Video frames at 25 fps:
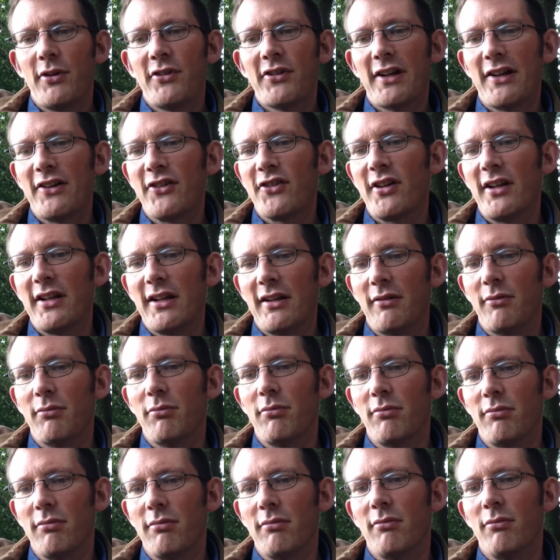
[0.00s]
actually
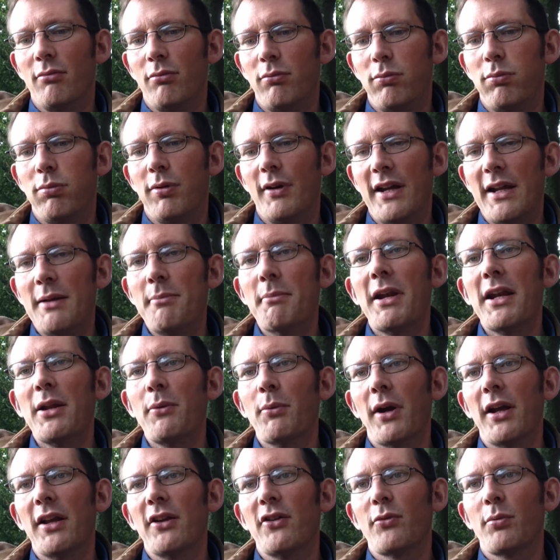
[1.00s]
in many
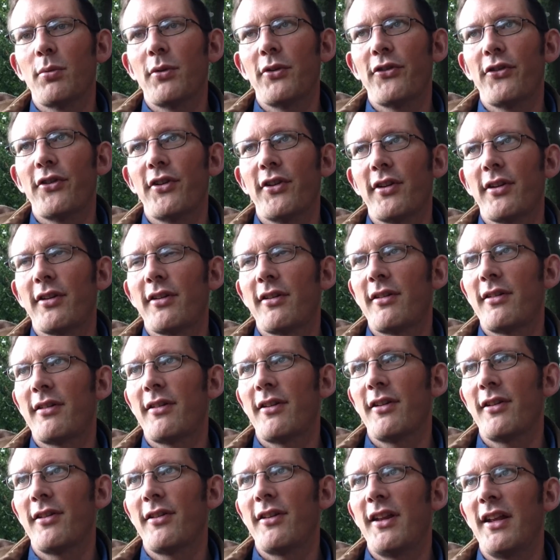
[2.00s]
ways was
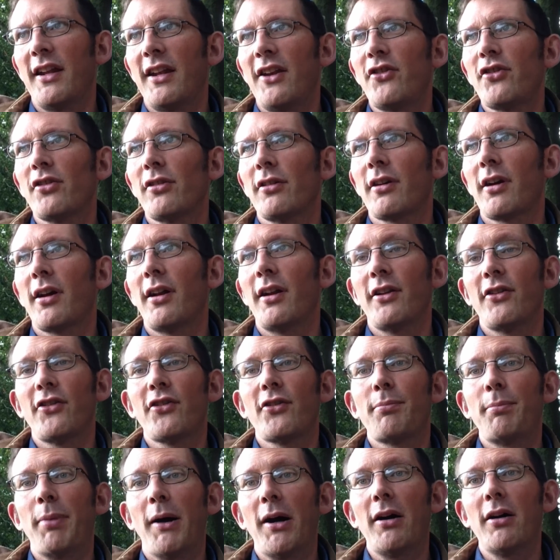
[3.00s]
the initial kind of
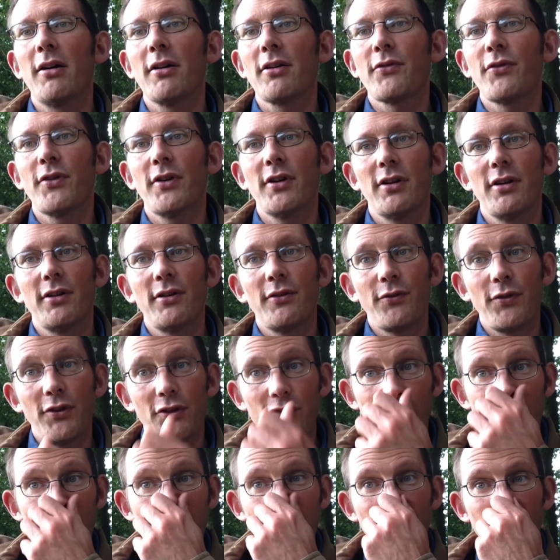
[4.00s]
spark for
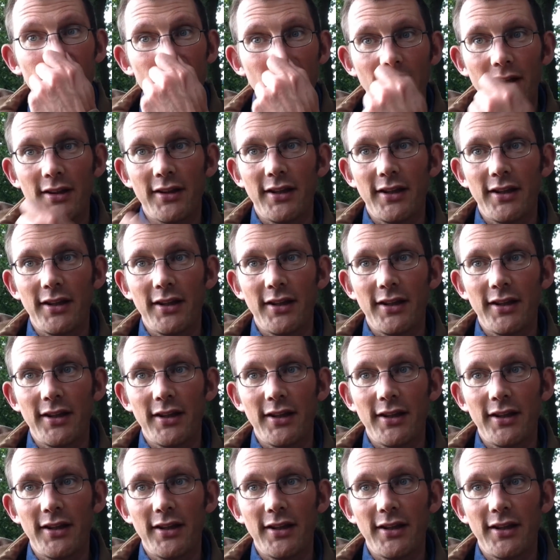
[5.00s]
transition, I